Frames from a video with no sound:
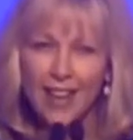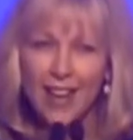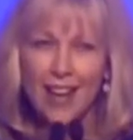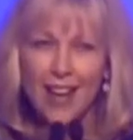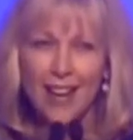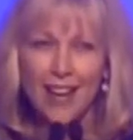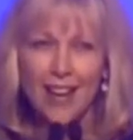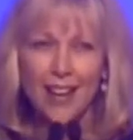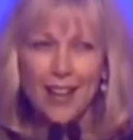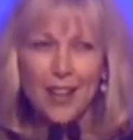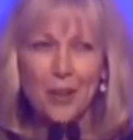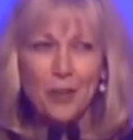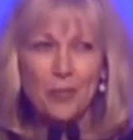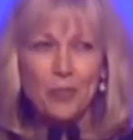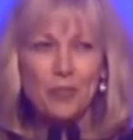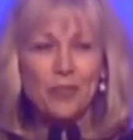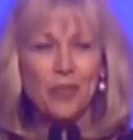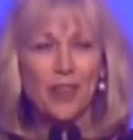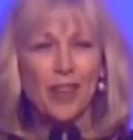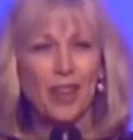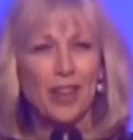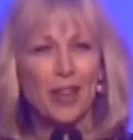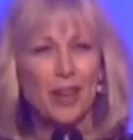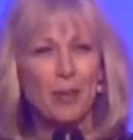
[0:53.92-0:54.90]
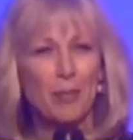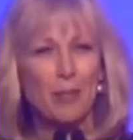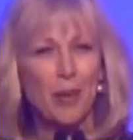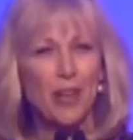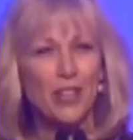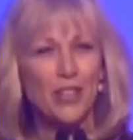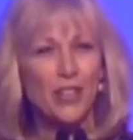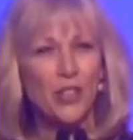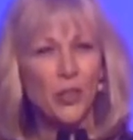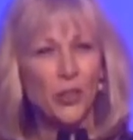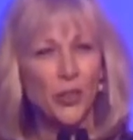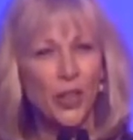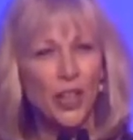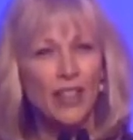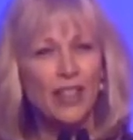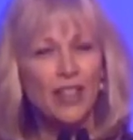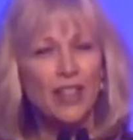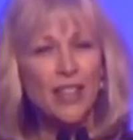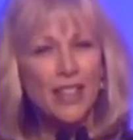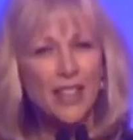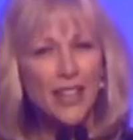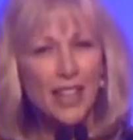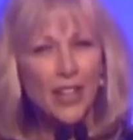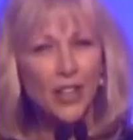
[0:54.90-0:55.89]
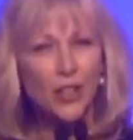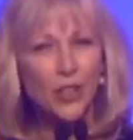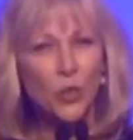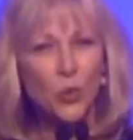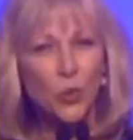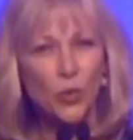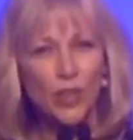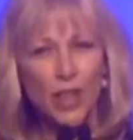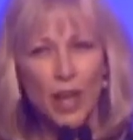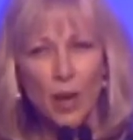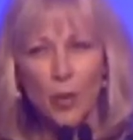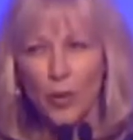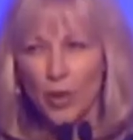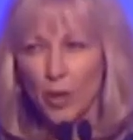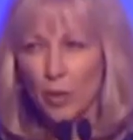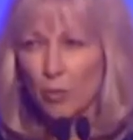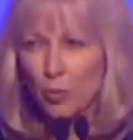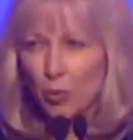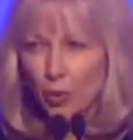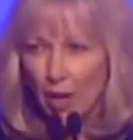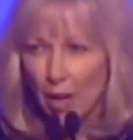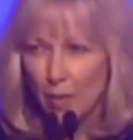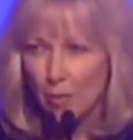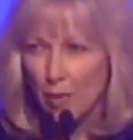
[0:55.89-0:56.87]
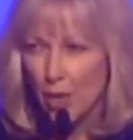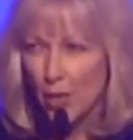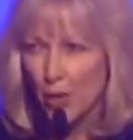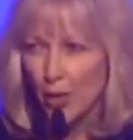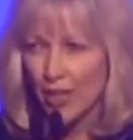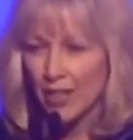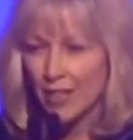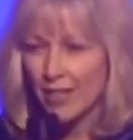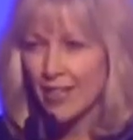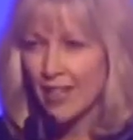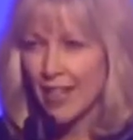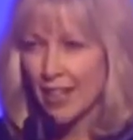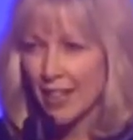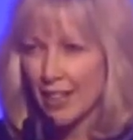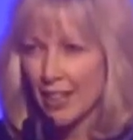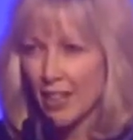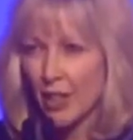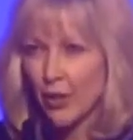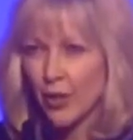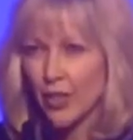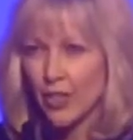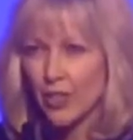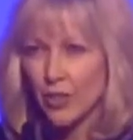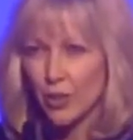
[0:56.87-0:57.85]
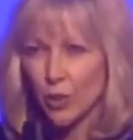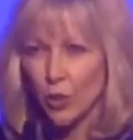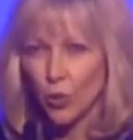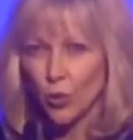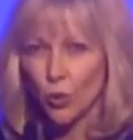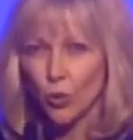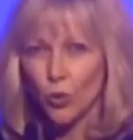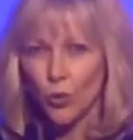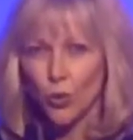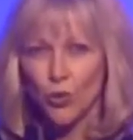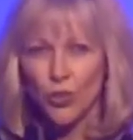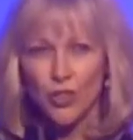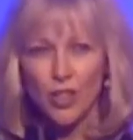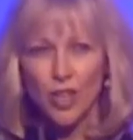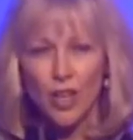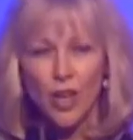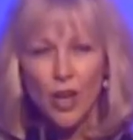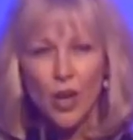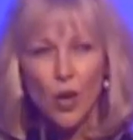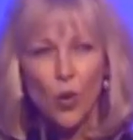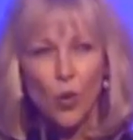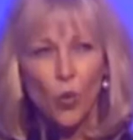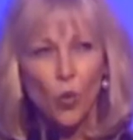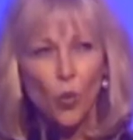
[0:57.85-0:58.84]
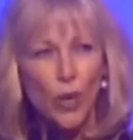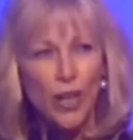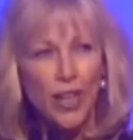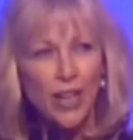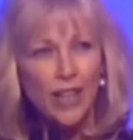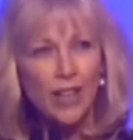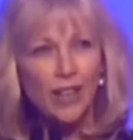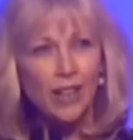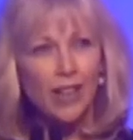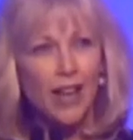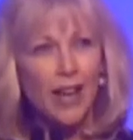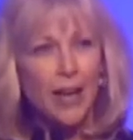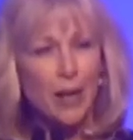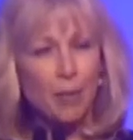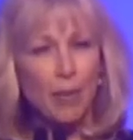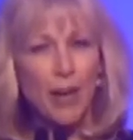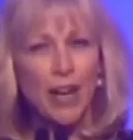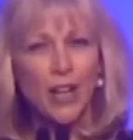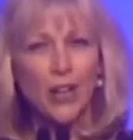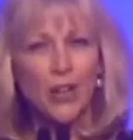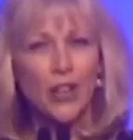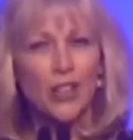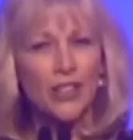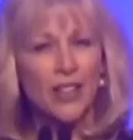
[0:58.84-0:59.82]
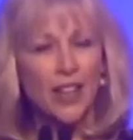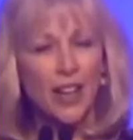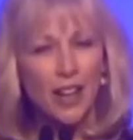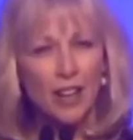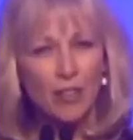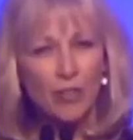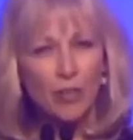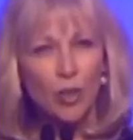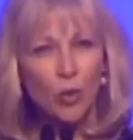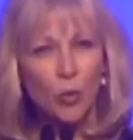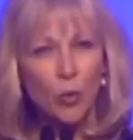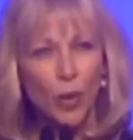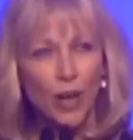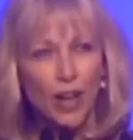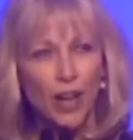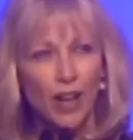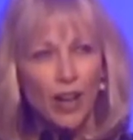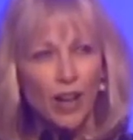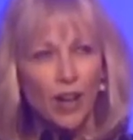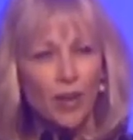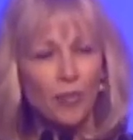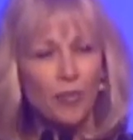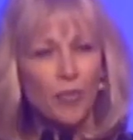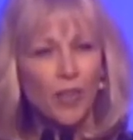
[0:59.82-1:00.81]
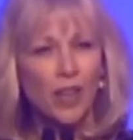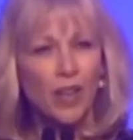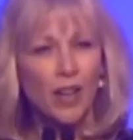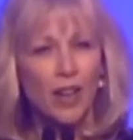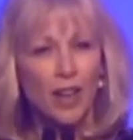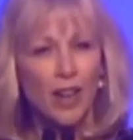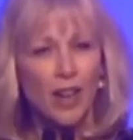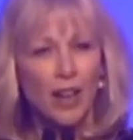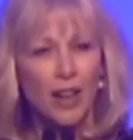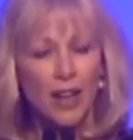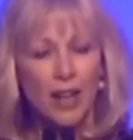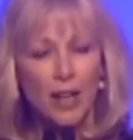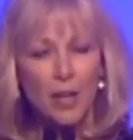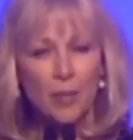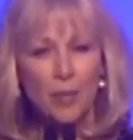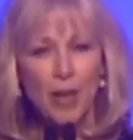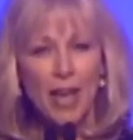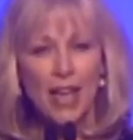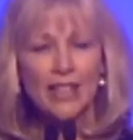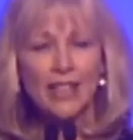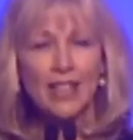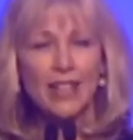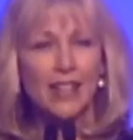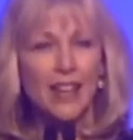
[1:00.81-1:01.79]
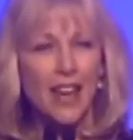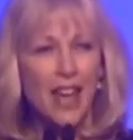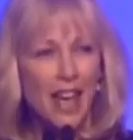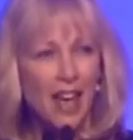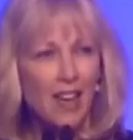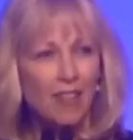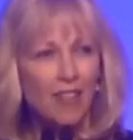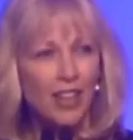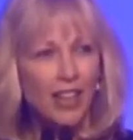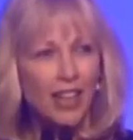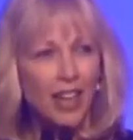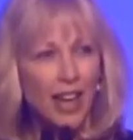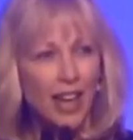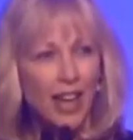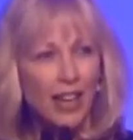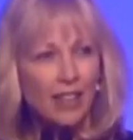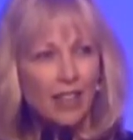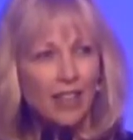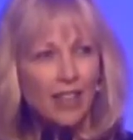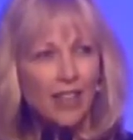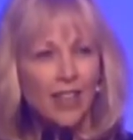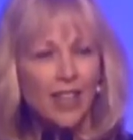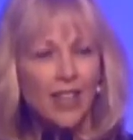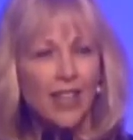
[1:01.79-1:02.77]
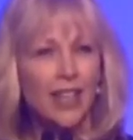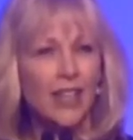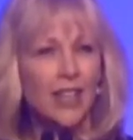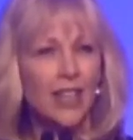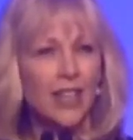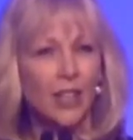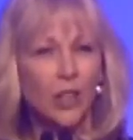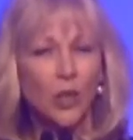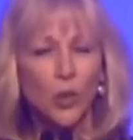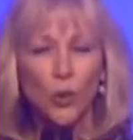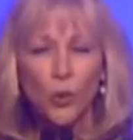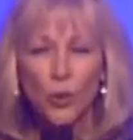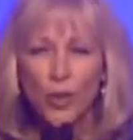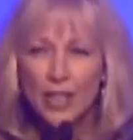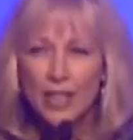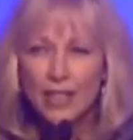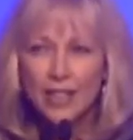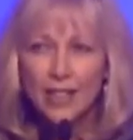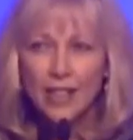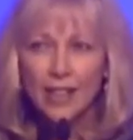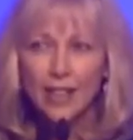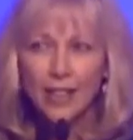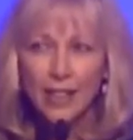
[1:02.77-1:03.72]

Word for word: Um, but during the years when they were in primary and secondary schools, we, like parents everywhere, um, had to navigate the increasingly